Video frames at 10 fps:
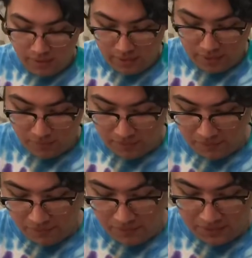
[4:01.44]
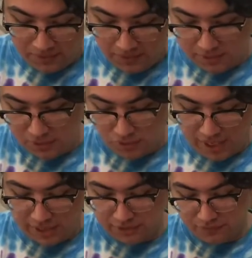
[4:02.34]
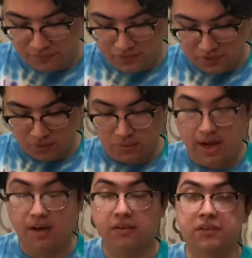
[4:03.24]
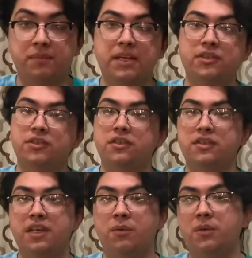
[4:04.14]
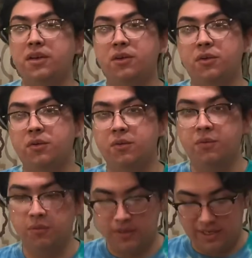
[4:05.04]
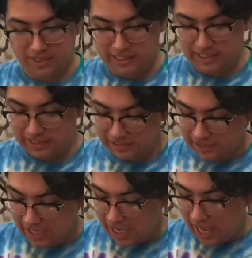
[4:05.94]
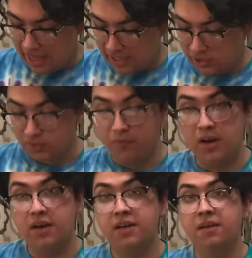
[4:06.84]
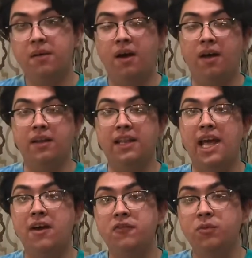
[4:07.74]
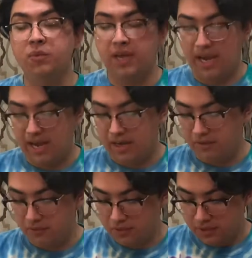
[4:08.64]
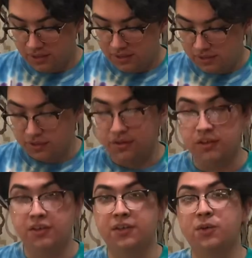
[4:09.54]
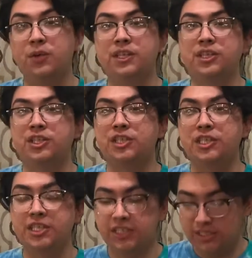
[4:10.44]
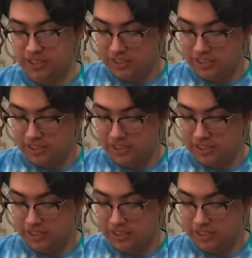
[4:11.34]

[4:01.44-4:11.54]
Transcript: And we could feel it and scratch and feel it around to make sure that we know that it is. And then on the very left, we have the green schist.